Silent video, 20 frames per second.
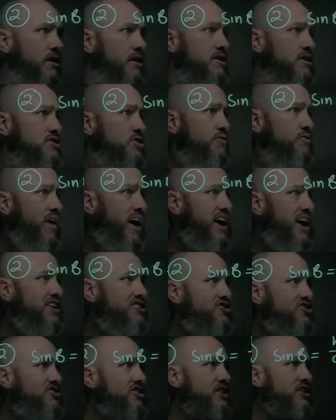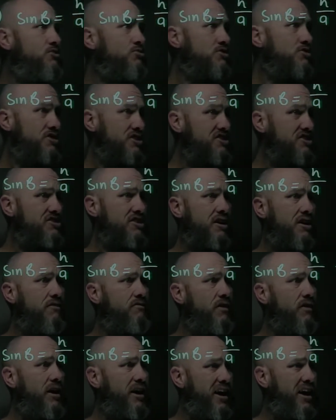So if h is equal to this stuff
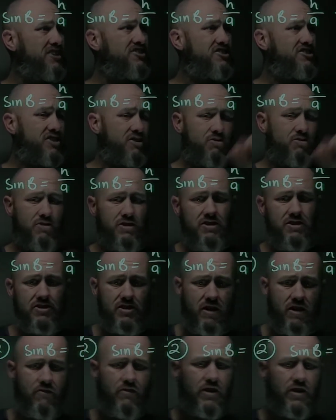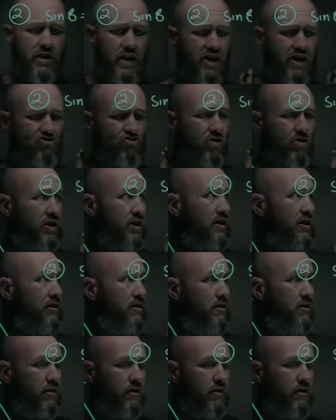and h is equal to this stuff, then naturally